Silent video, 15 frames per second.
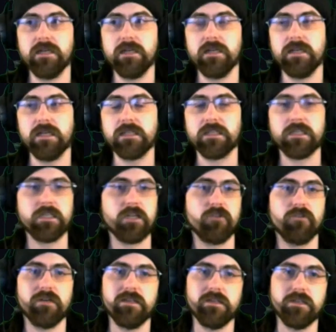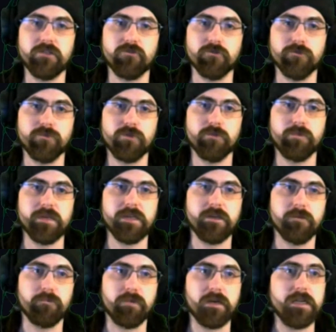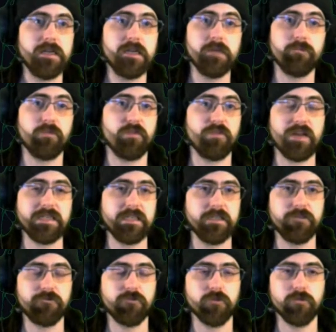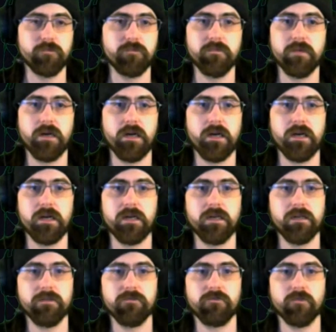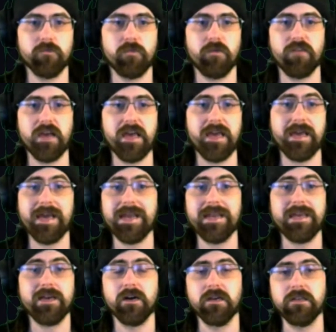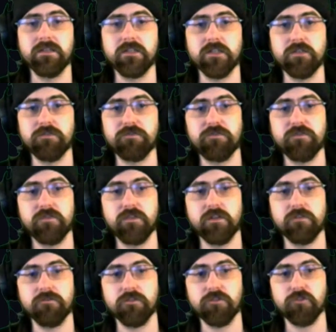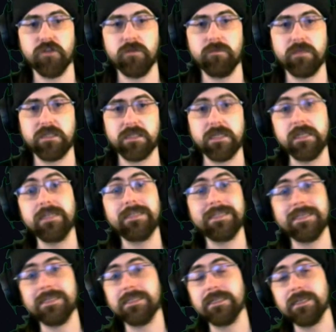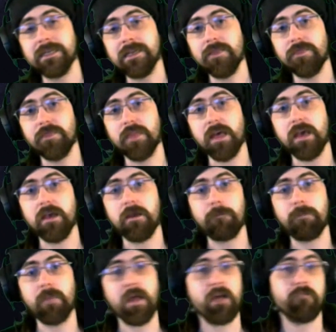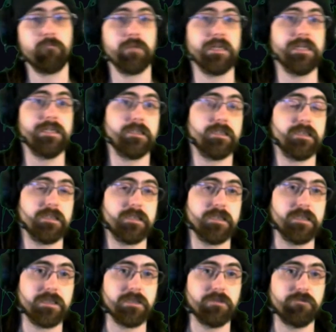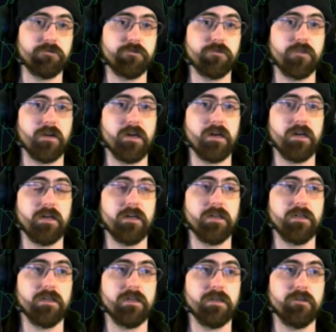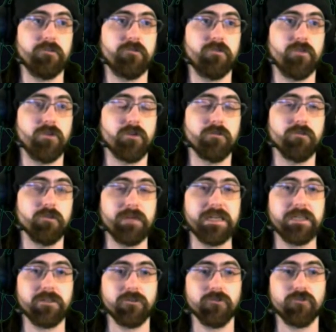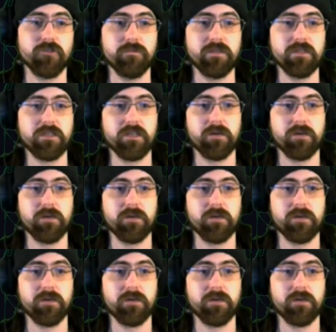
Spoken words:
necessarily these groups should be completely prevented from purveying any kind of novel treatment. And indeed, there have been instances of novel medical treatment